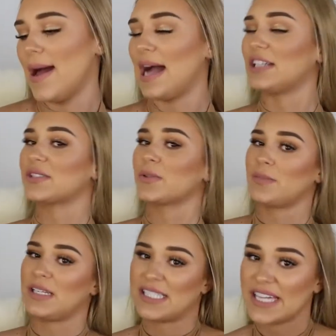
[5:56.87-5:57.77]
I just want
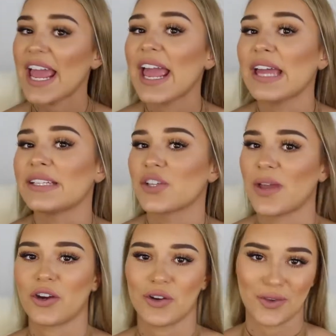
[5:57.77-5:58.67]
to be tan, so
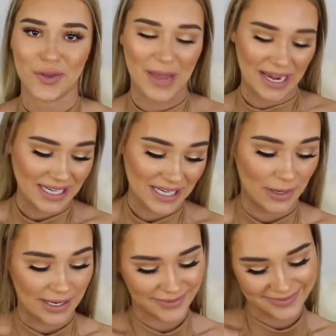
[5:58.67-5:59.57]
I go through the paint
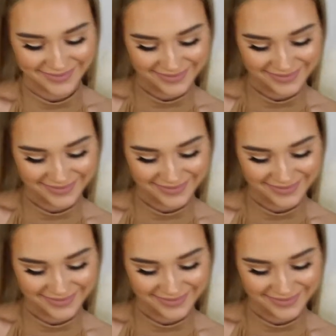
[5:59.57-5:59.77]
anyway.